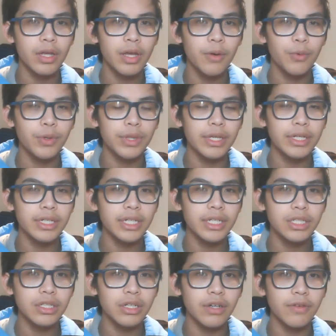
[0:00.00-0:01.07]
with the
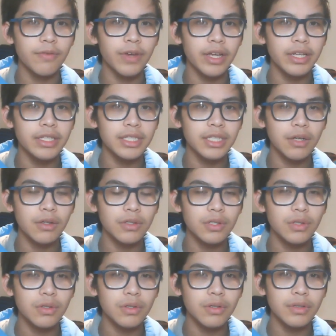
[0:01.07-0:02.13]
addition of Excel
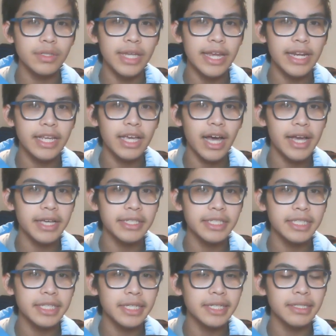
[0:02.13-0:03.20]
Circles and Gaia's
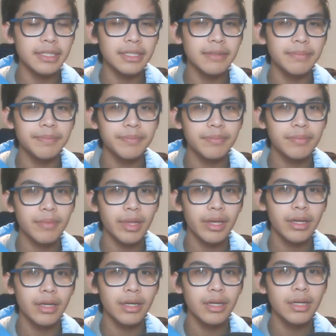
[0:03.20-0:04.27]
skill.
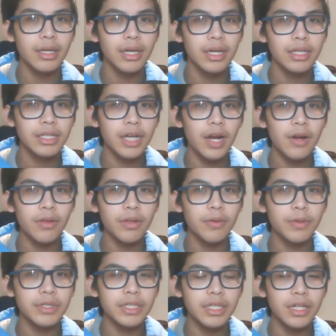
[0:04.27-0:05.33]

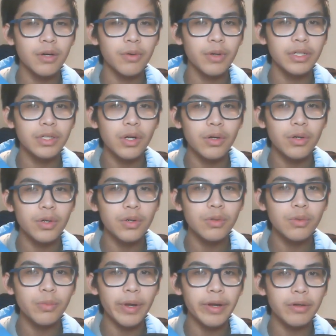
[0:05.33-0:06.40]
Paradorezino is our
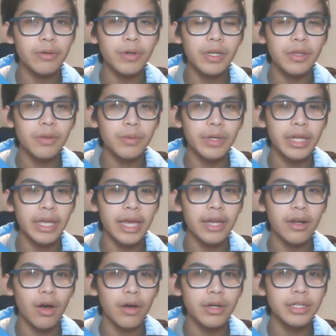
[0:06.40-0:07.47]
new rare grade 3
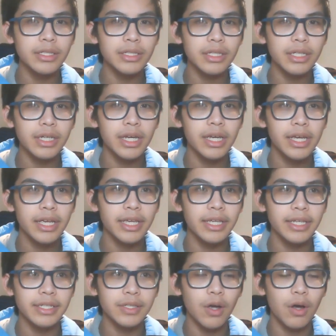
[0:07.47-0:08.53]
and honestly
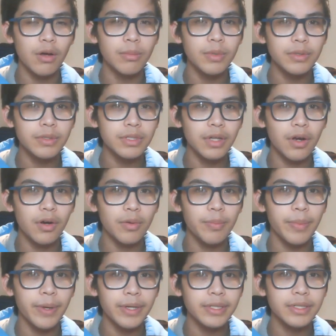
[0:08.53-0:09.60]
is almost our
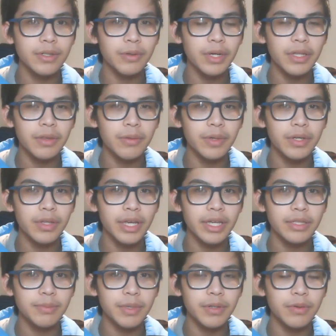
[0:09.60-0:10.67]
best grade 3
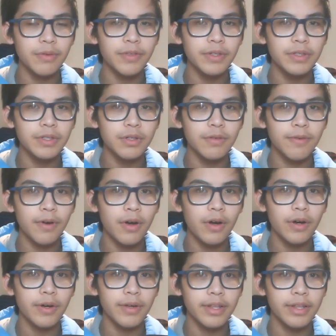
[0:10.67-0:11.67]
that's been revealed so far